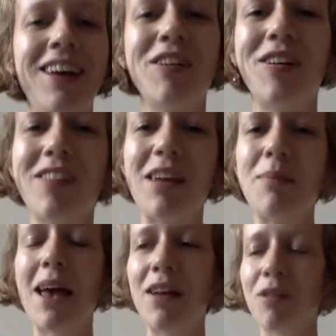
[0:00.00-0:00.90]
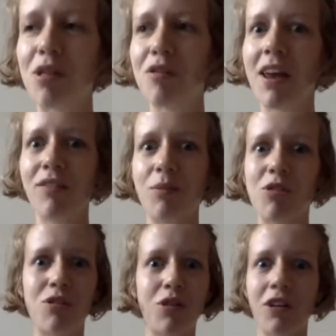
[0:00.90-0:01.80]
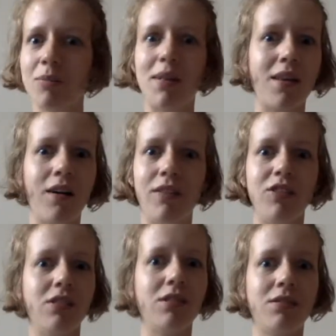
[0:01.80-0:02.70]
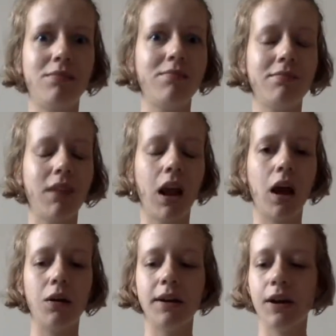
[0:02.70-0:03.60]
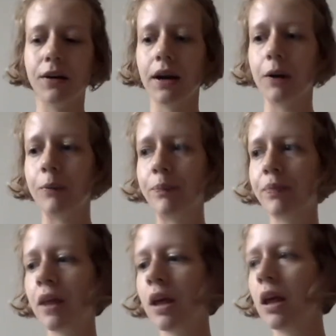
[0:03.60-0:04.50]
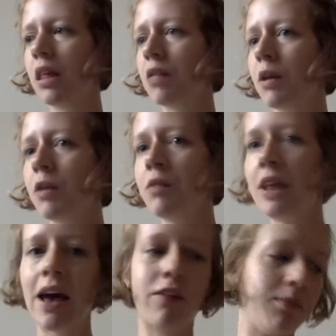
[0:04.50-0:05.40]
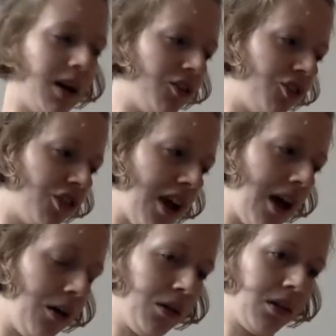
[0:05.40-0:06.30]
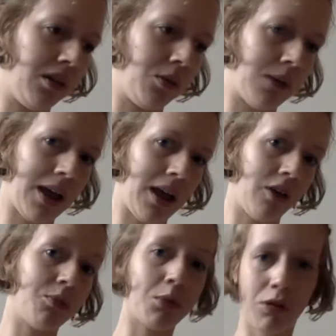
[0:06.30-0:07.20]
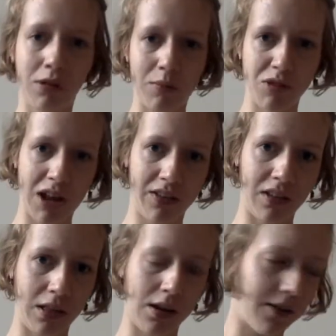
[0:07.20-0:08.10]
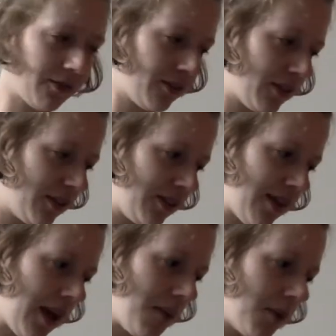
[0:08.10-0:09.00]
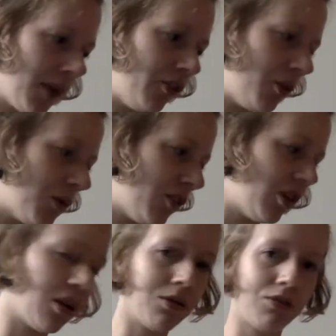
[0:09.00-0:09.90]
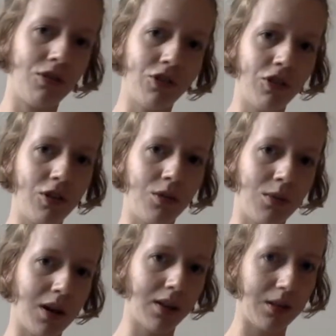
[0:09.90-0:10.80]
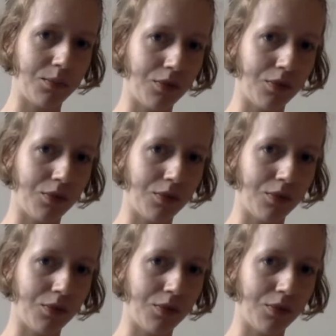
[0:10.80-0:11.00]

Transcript: Got to keep my head on straight. If I'm just talking to myself, I just go and go and go. So I don't really have much else in the way of program related stuff today, but I do want to go through 2 works in